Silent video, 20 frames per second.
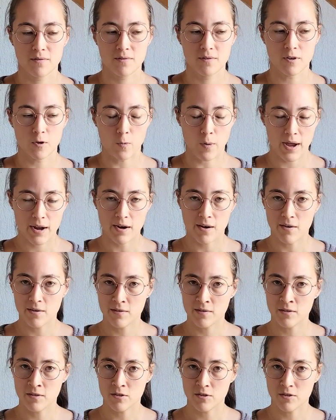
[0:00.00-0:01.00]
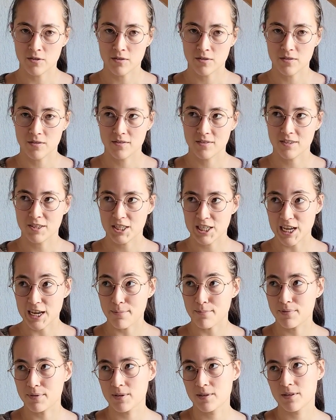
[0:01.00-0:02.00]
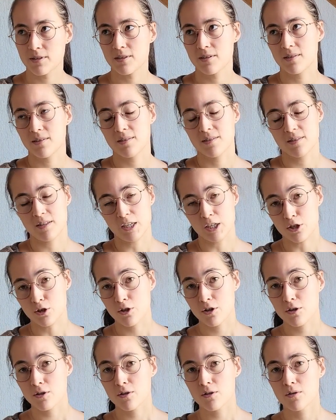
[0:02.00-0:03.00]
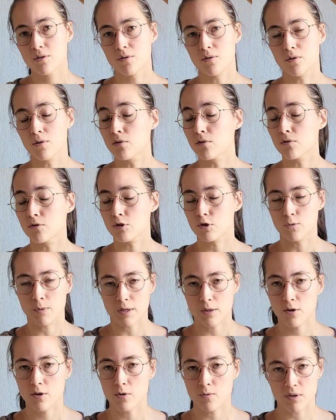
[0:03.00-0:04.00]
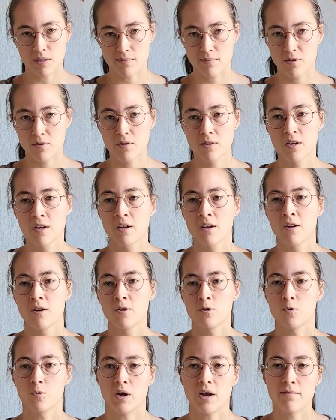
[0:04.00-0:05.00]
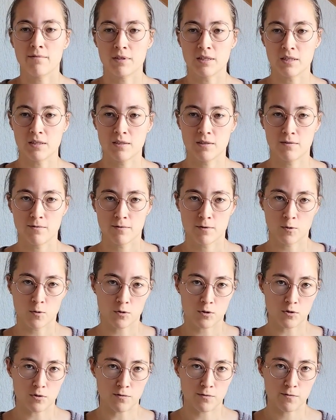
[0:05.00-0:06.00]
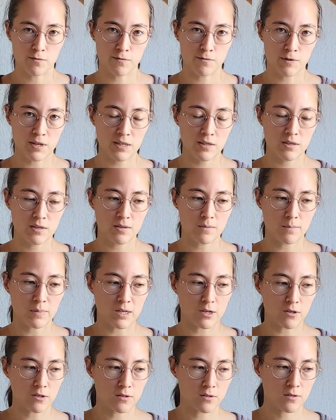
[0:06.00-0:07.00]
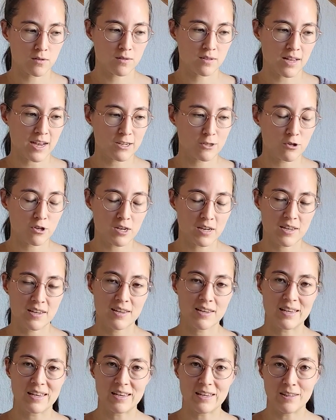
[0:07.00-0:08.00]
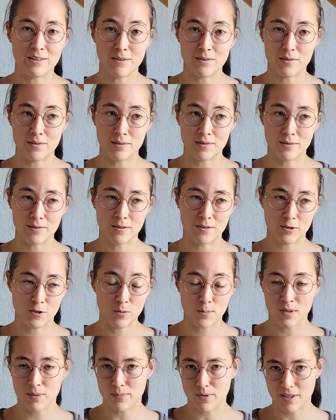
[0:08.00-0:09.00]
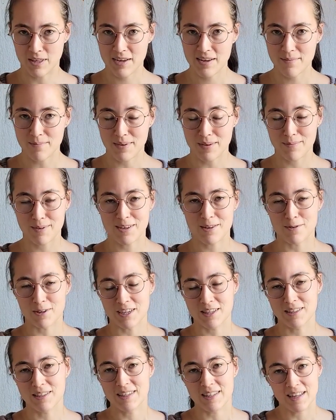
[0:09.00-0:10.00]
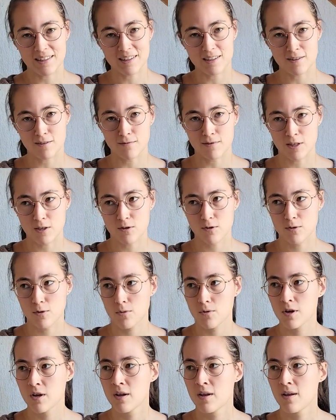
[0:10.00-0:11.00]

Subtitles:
raglan shaped t-shirt or sweater or whatever to have this sort of fit, because actually in the human body, maybe you can see that in the video too,